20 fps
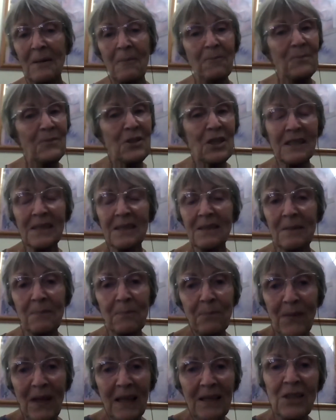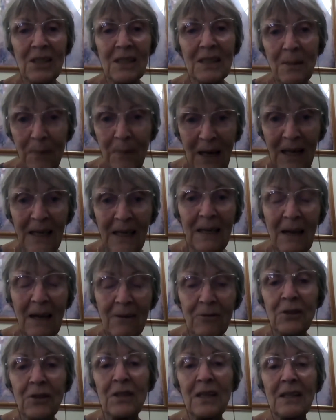just about
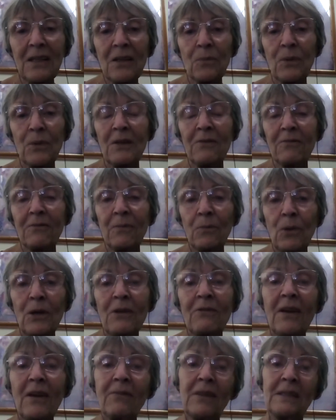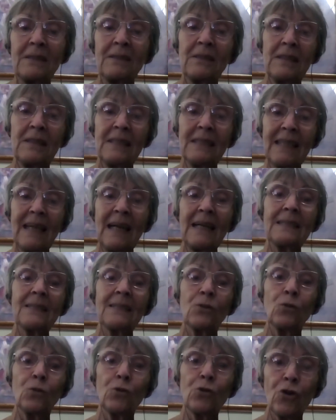everything that we've ever discussed
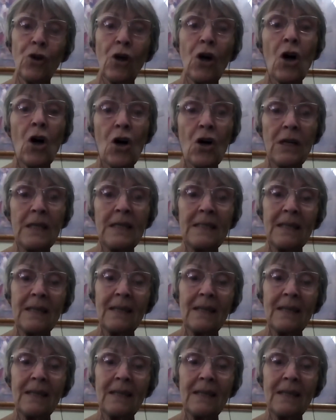or tried.